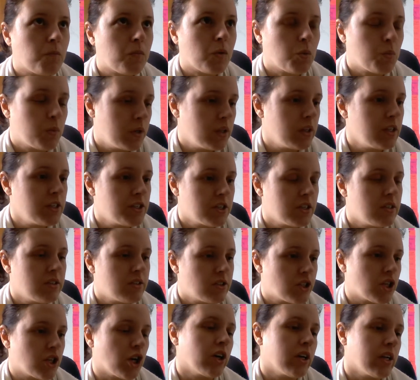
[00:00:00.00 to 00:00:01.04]
religion
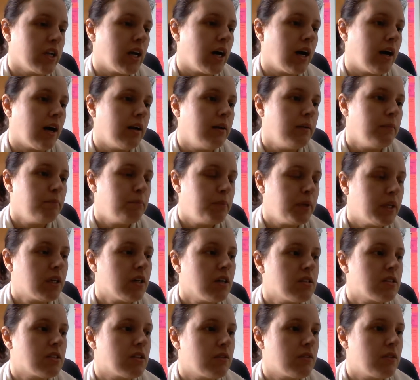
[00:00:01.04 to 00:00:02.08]
started on,
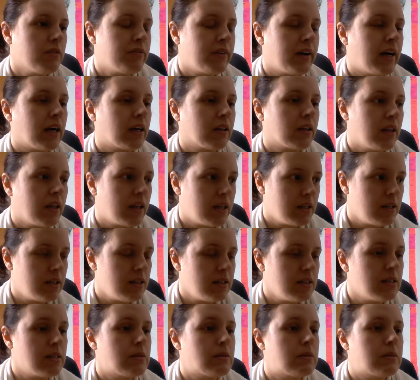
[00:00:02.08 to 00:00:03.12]
because of the fact that it
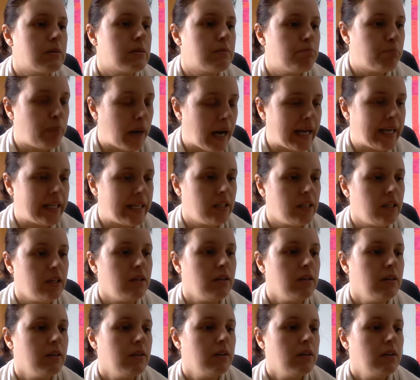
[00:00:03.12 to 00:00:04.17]
is binding.